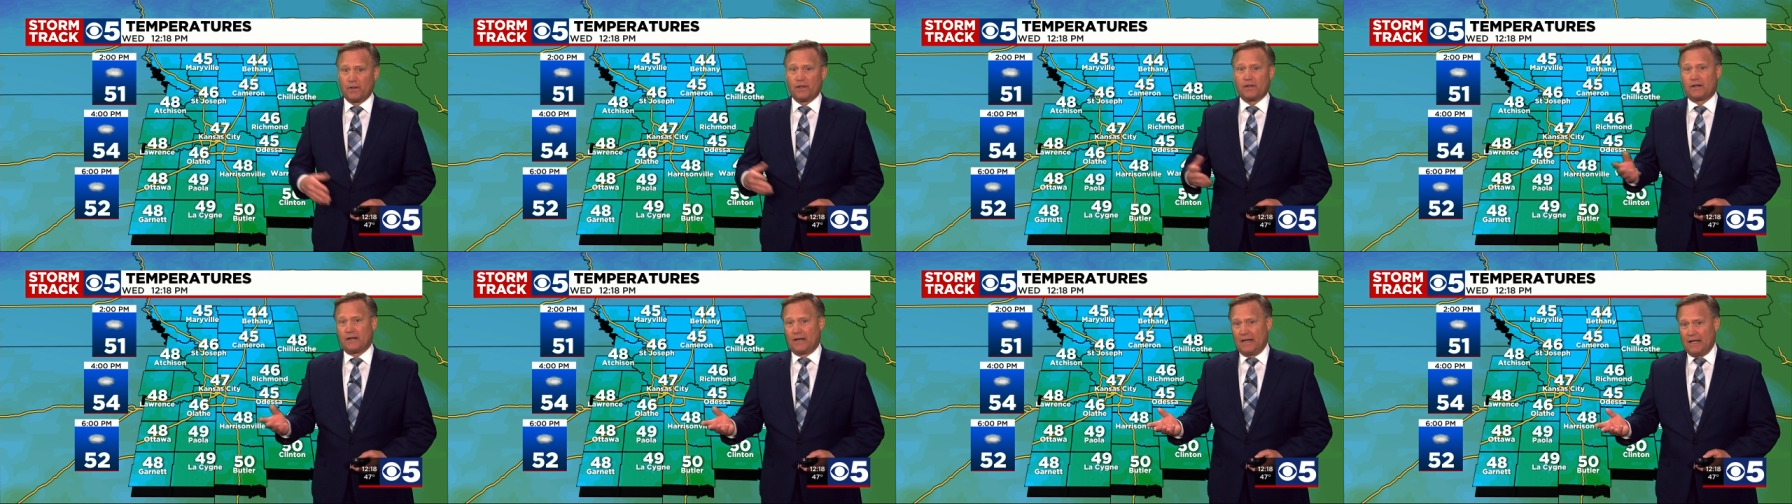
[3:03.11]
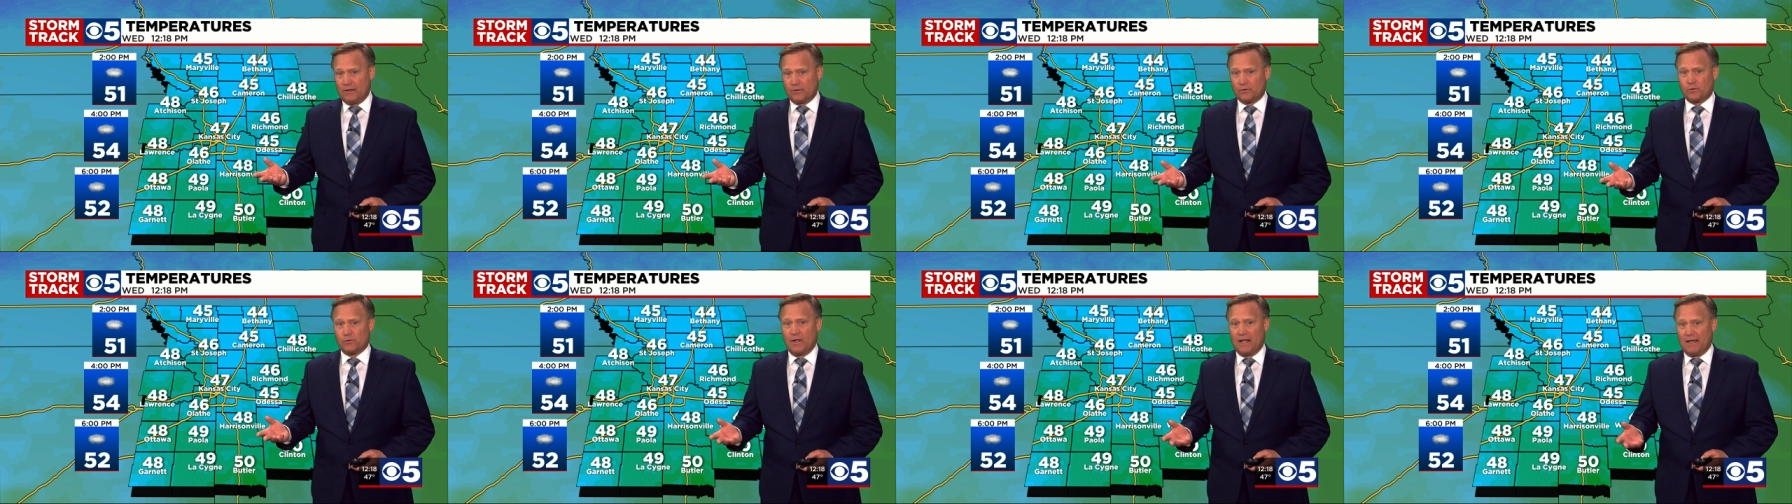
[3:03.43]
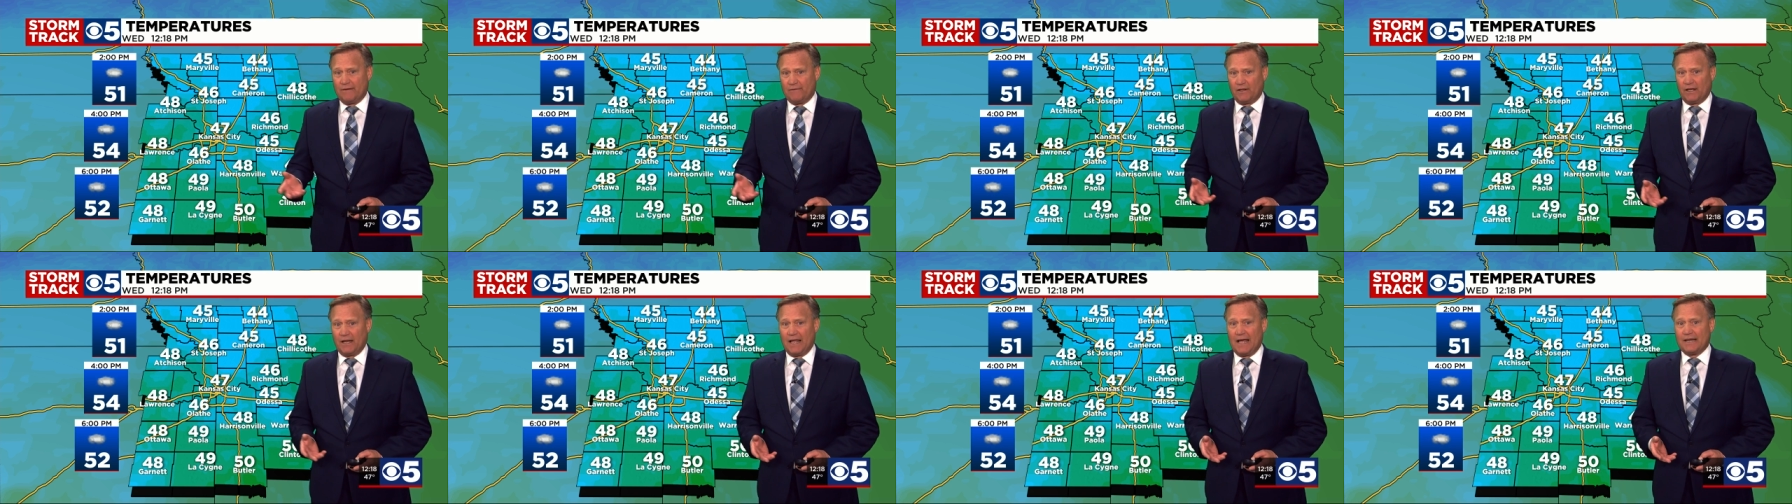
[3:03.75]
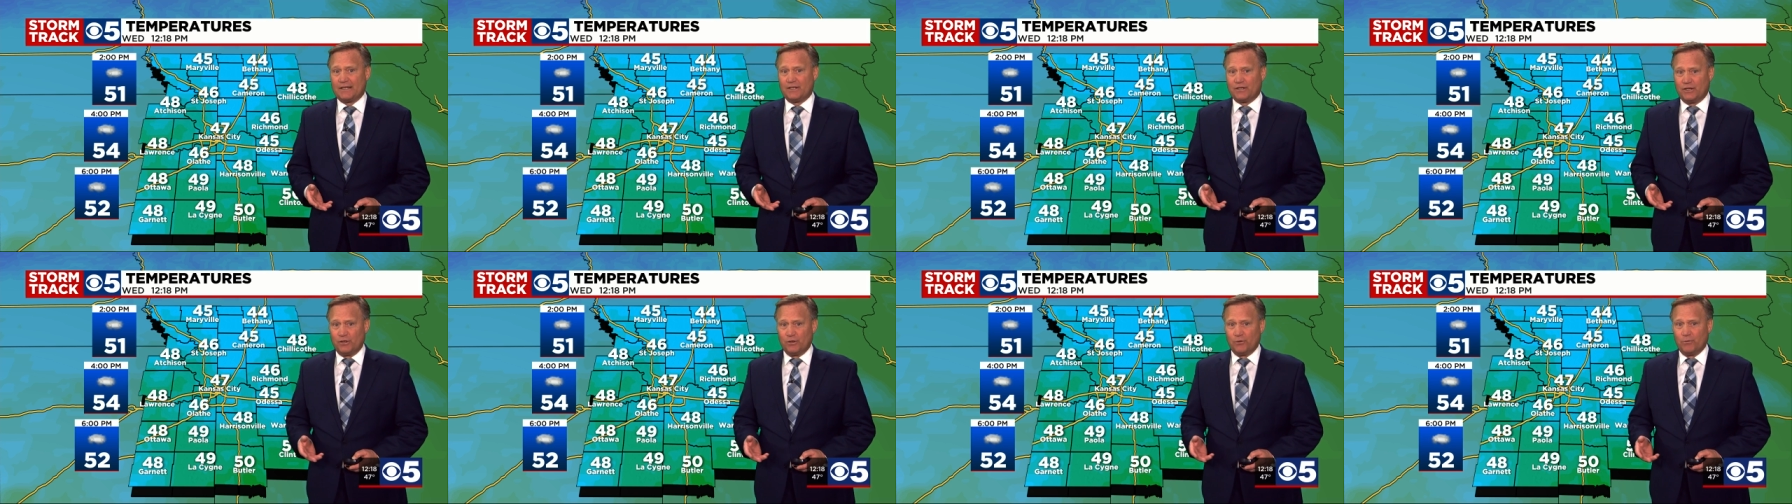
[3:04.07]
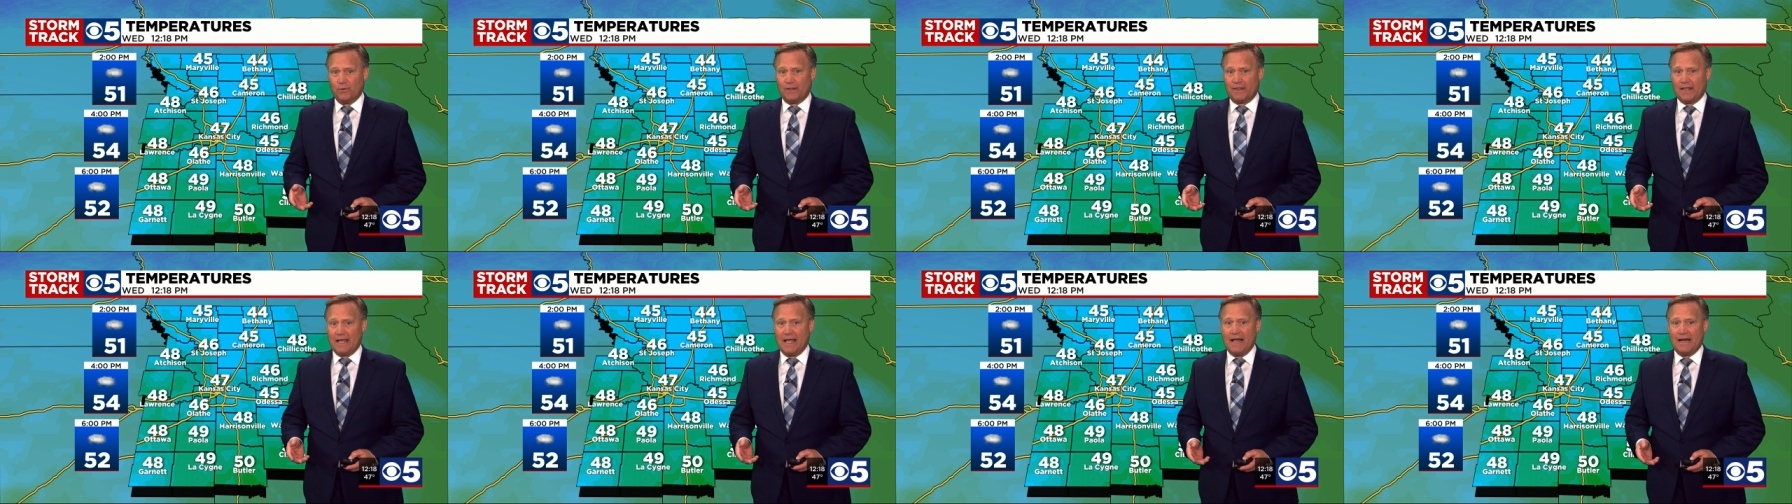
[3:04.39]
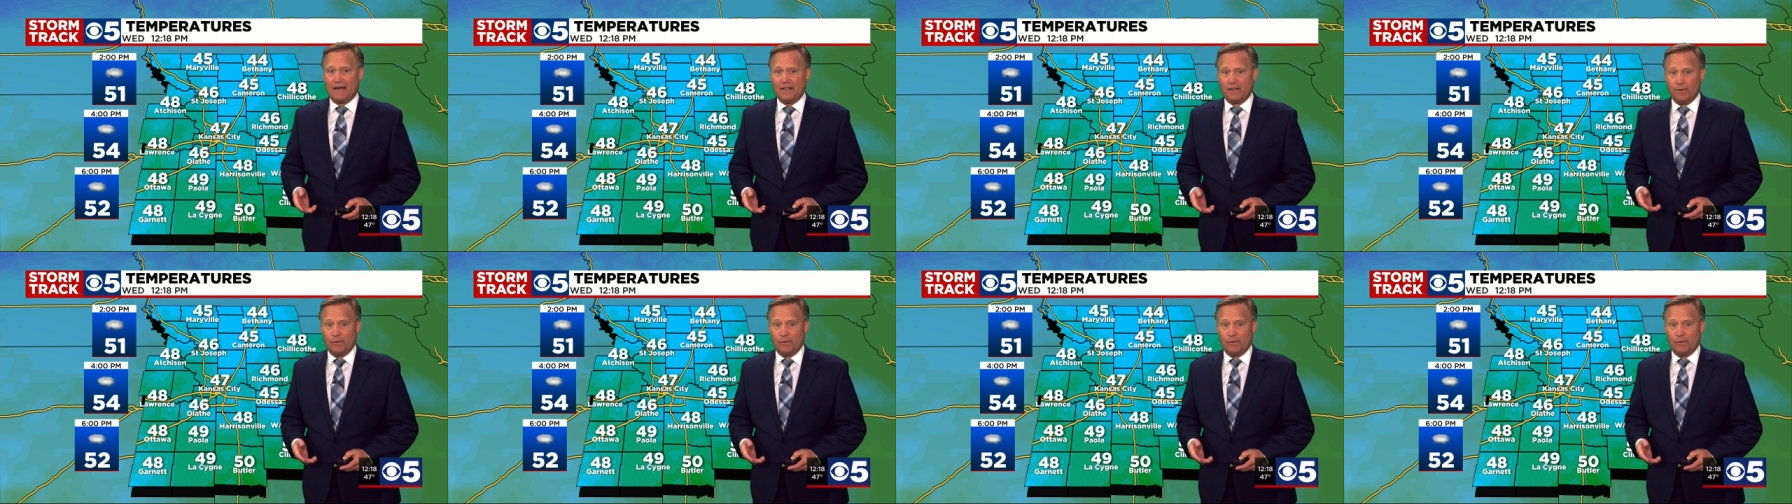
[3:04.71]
The clouds will have a lot to do with that,